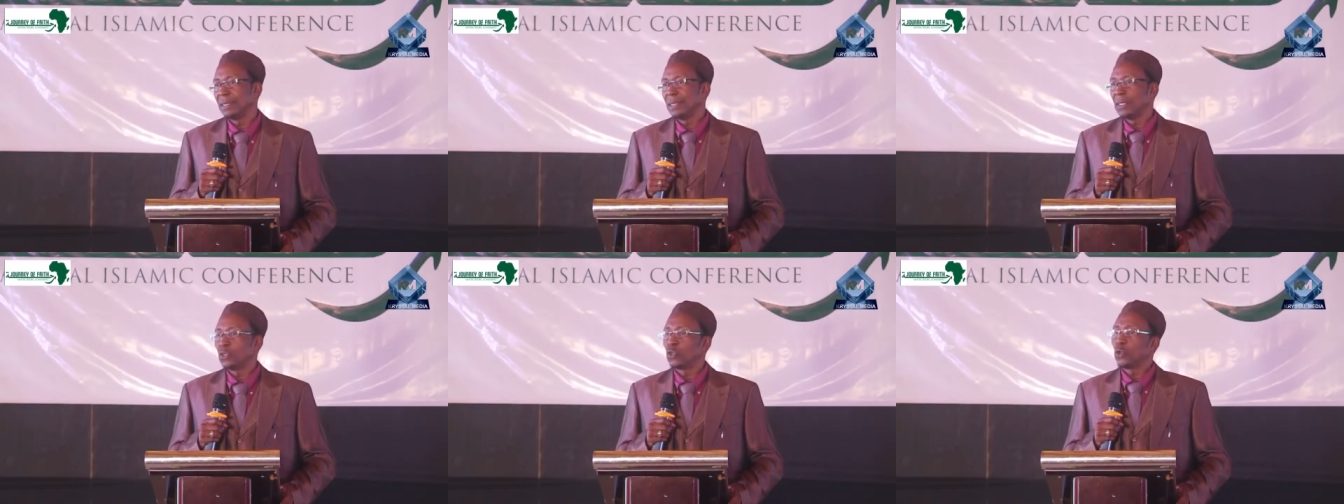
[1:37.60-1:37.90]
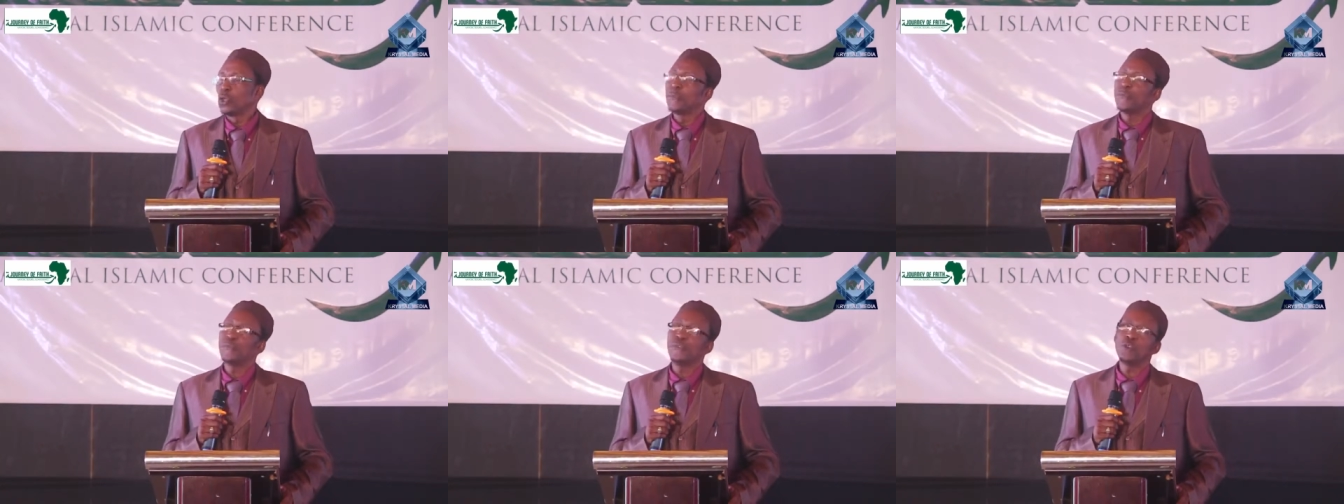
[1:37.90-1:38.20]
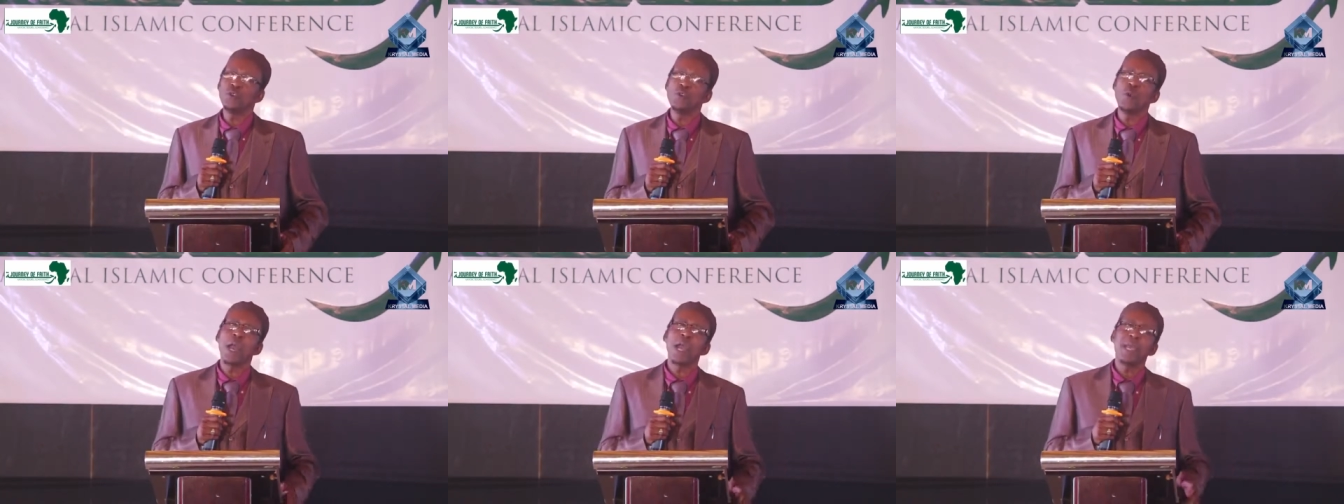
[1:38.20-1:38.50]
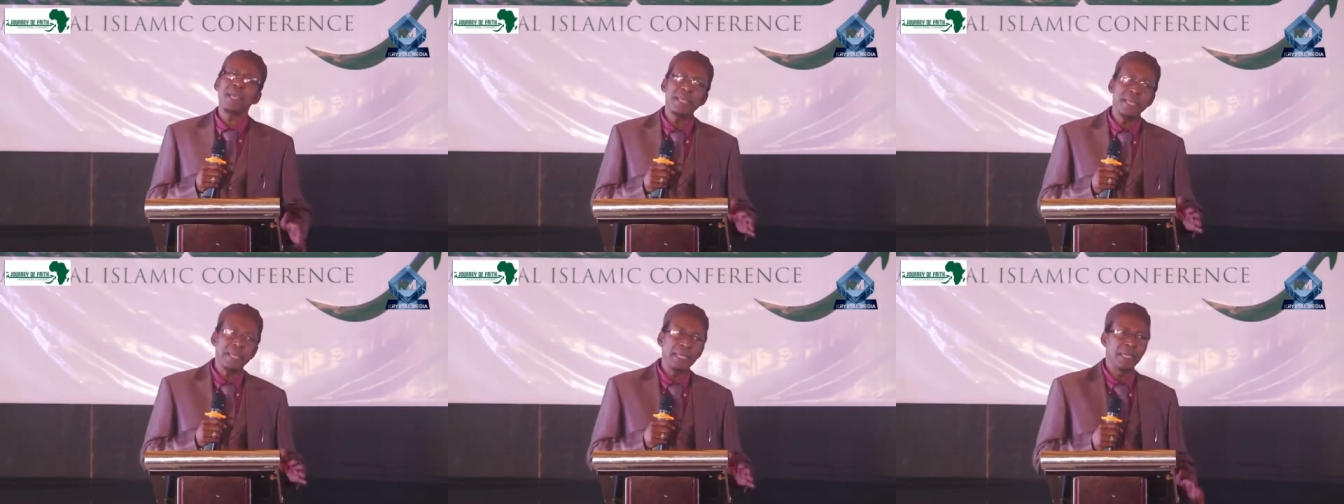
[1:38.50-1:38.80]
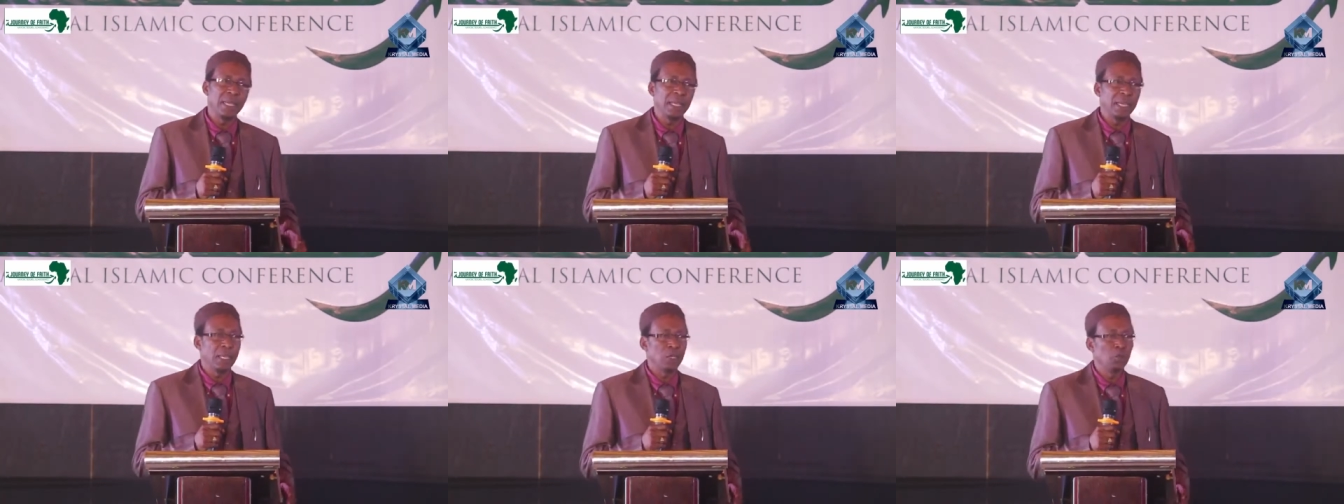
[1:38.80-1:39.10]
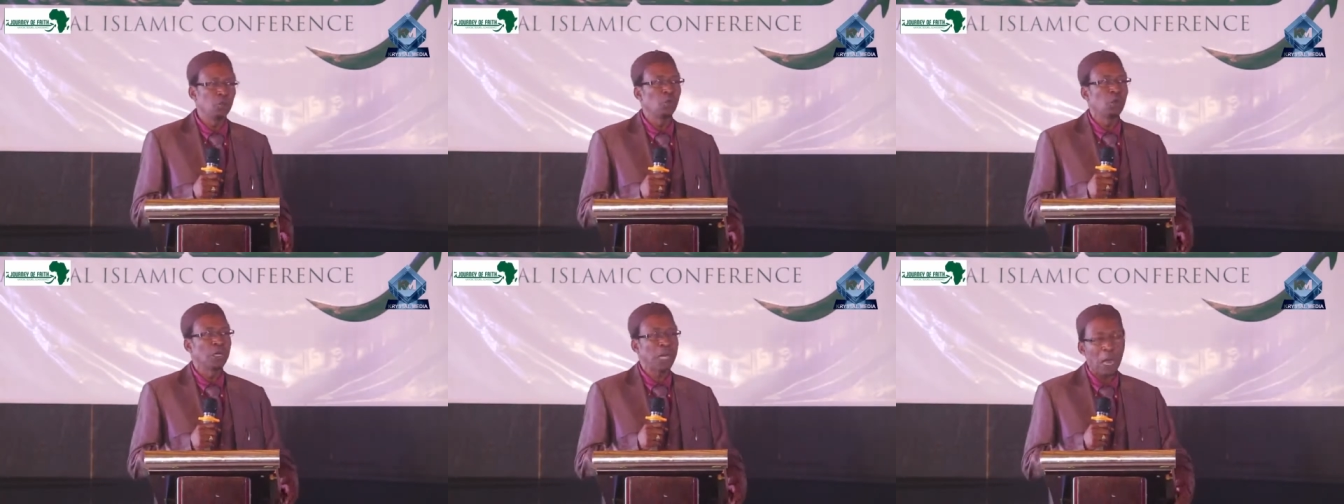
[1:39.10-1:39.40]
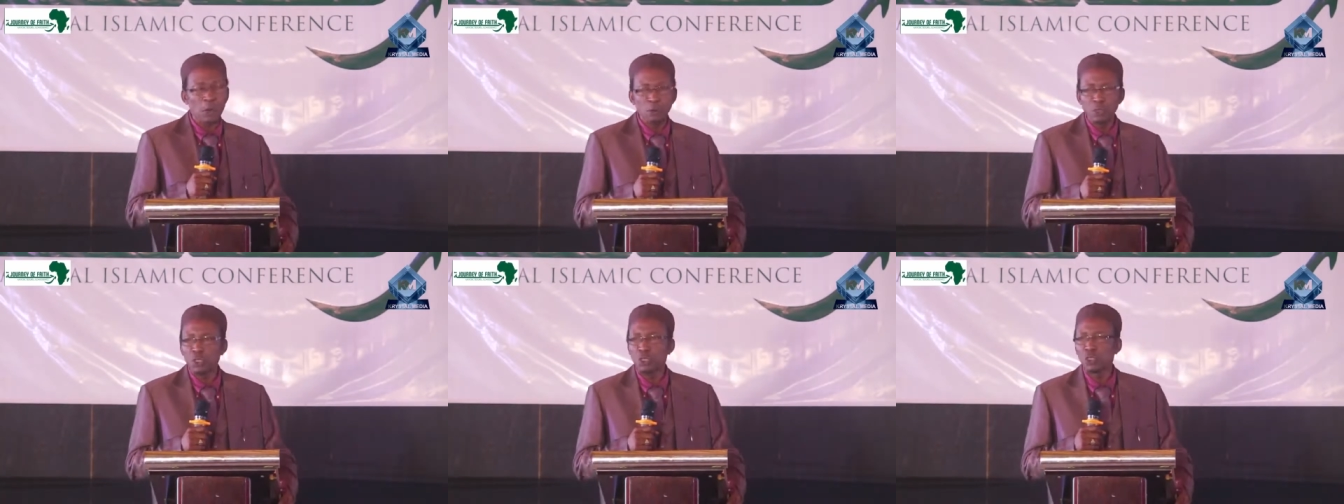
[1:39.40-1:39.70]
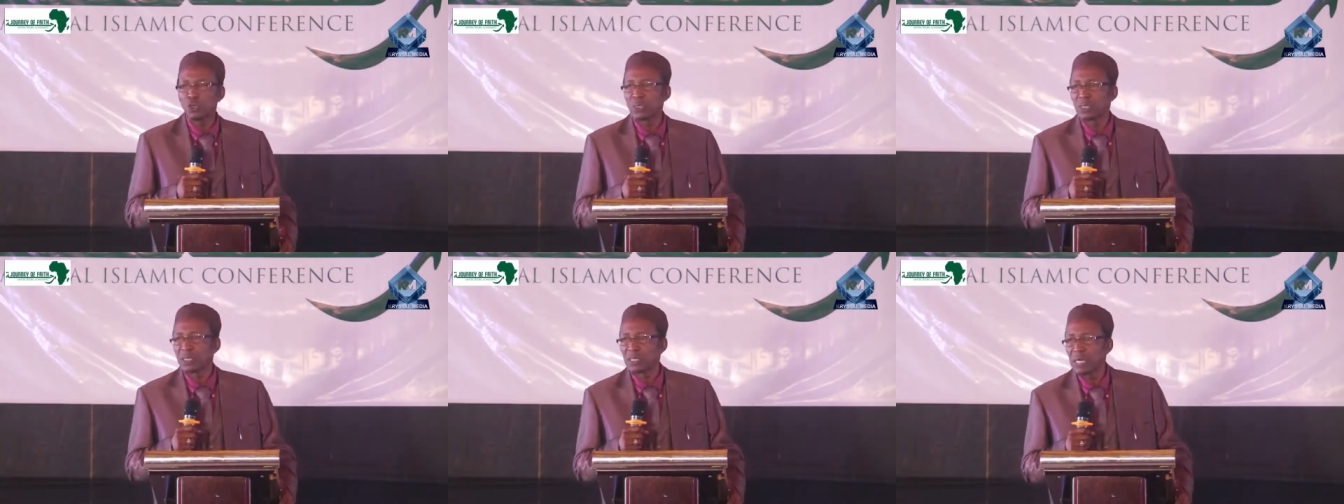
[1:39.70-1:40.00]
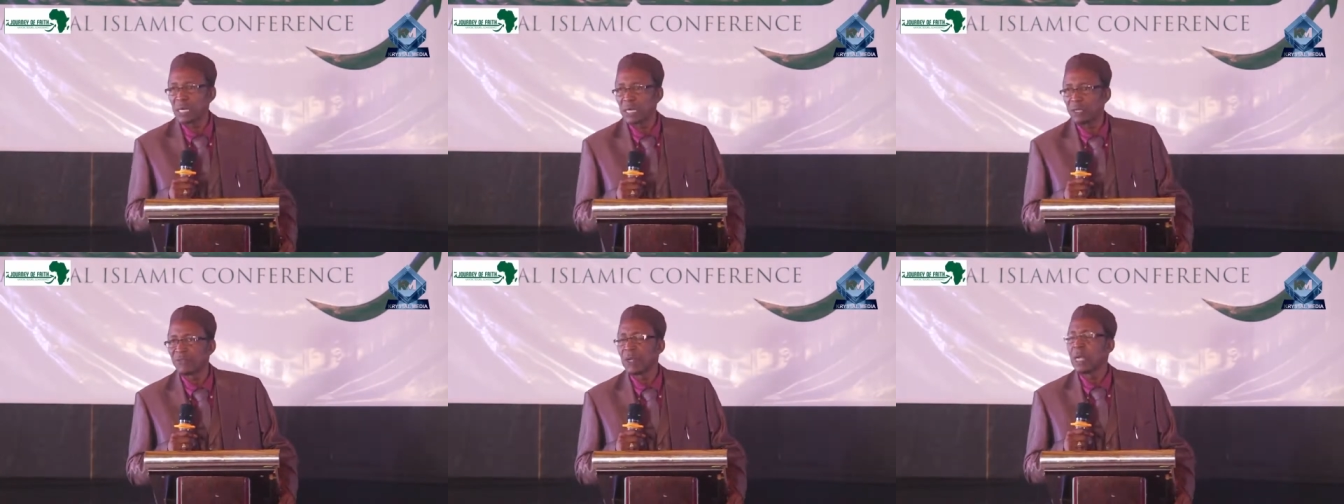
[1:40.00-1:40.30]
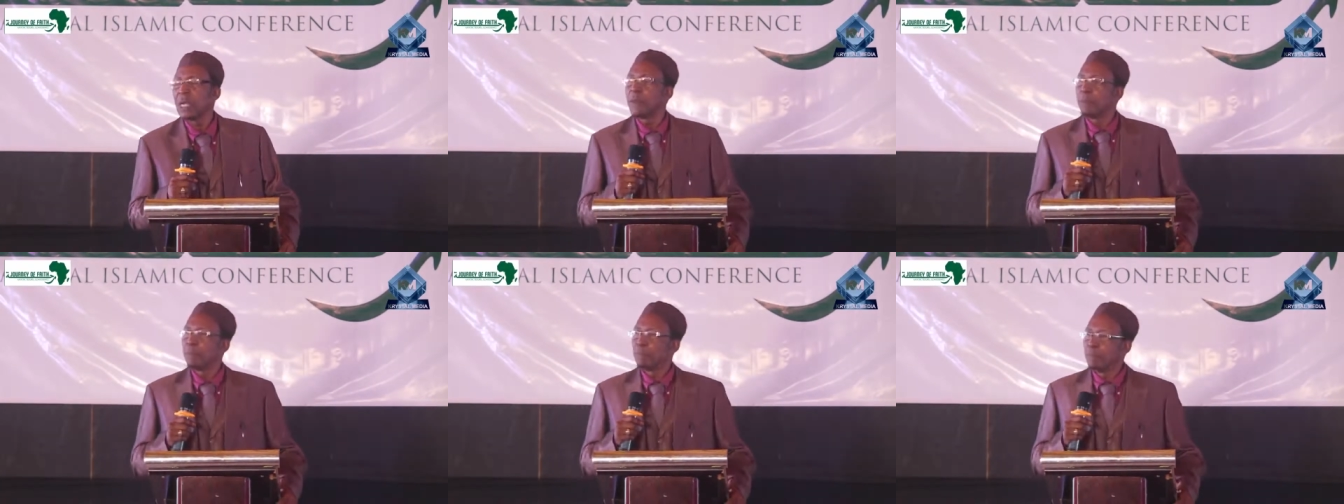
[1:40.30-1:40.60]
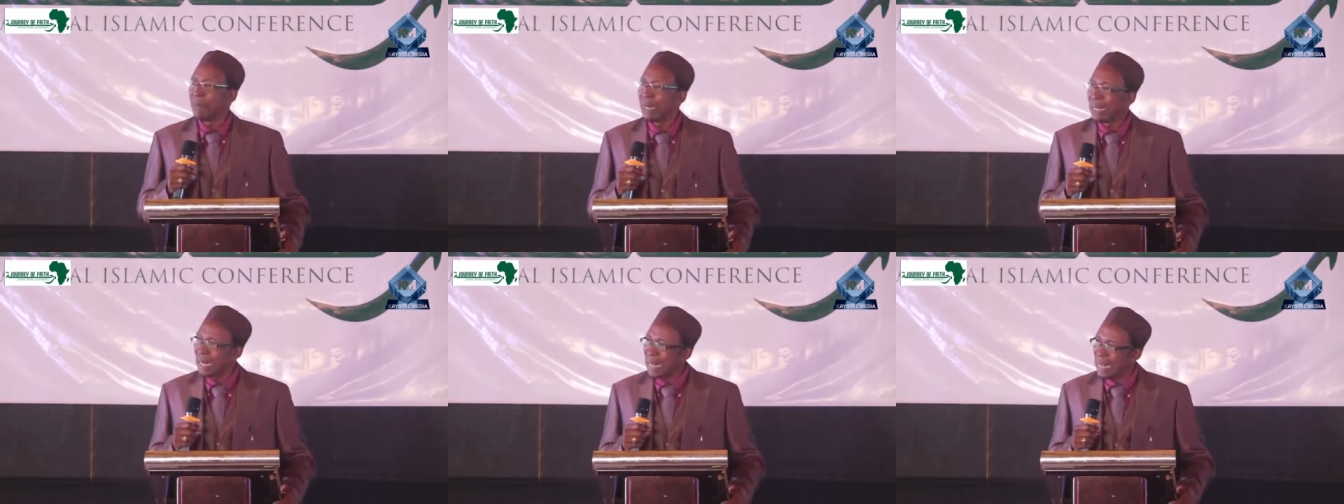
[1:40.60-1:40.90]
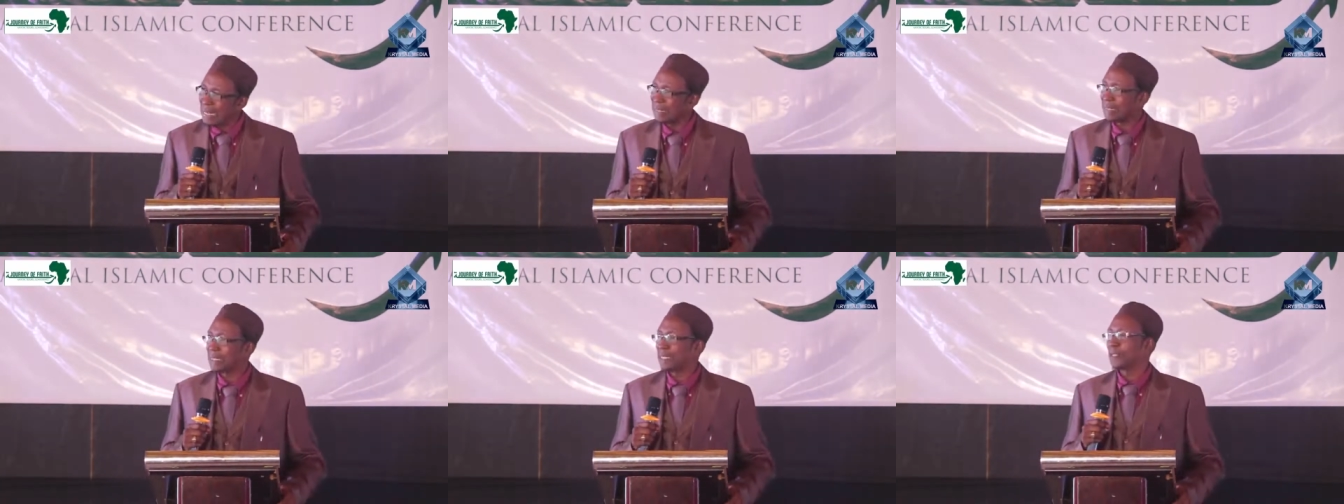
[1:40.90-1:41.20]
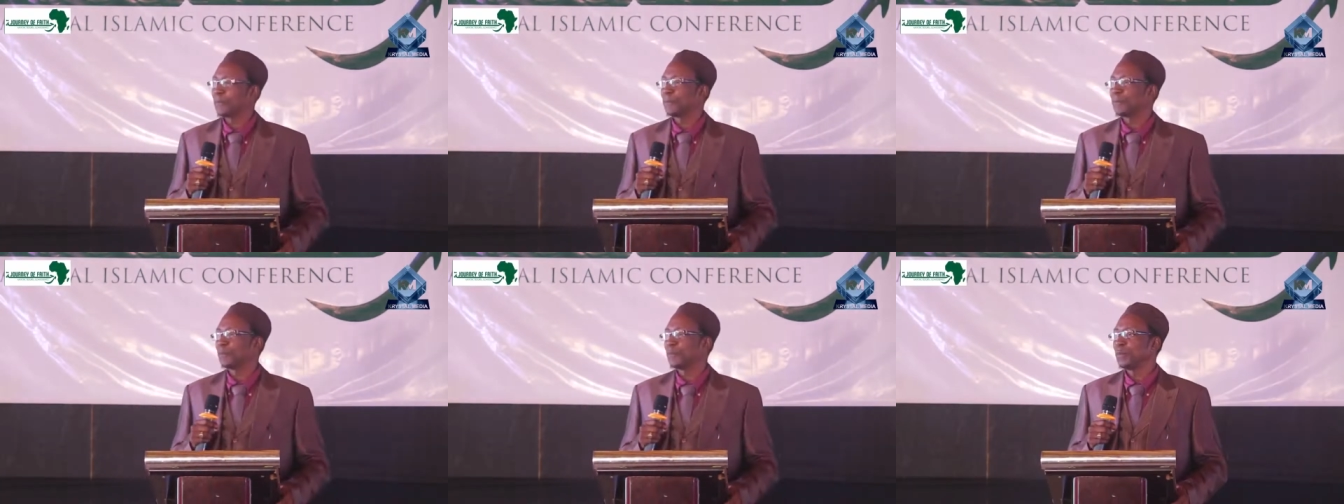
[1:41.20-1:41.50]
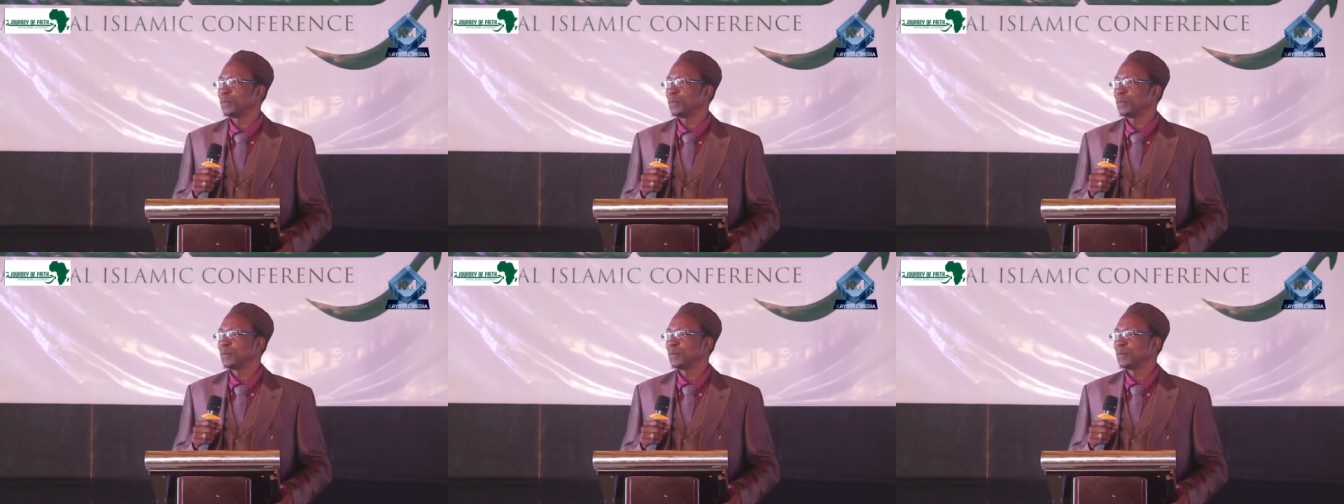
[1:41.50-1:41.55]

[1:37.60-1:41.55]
So if you are here, you count yourself blessed